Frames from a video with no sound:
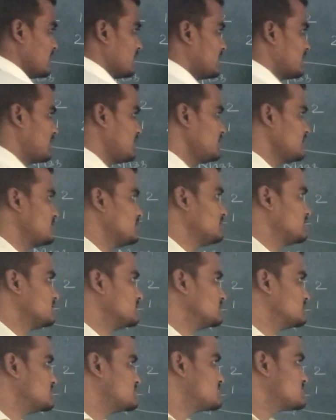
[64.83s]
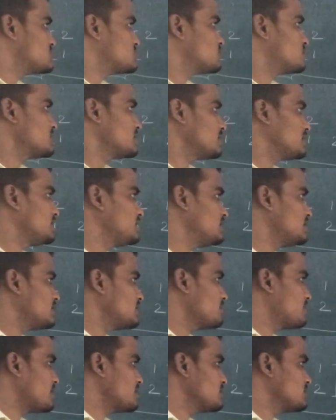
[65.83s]
and this is your EA
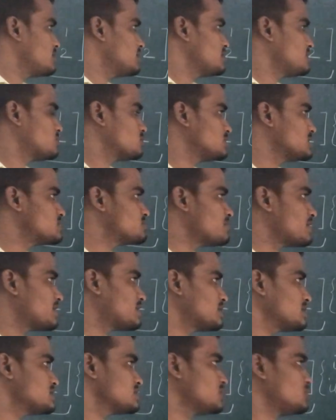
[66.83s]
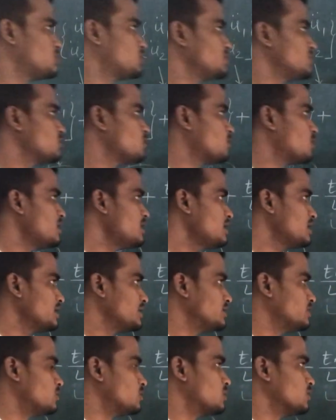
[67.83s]
by L into this matrix will be U1
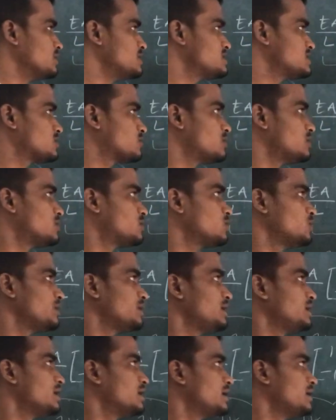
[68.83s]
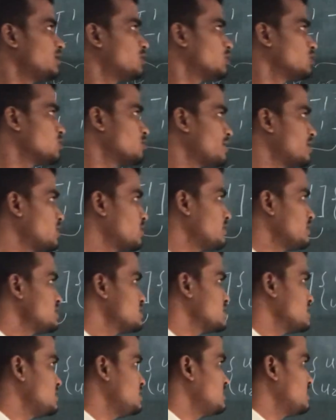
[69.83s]
U is equal to EA dou U by dou X,
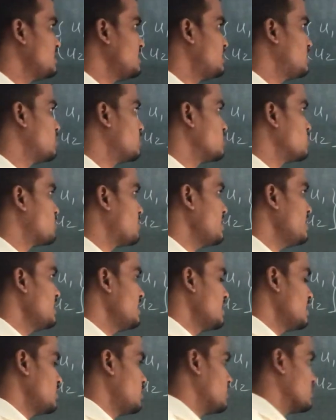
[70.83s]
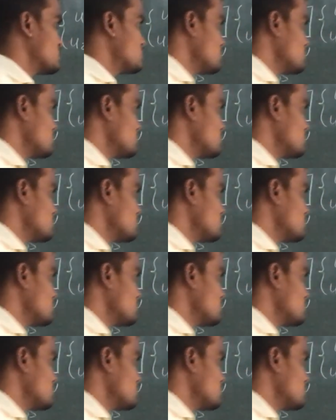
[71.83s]
EA dou U by dou X.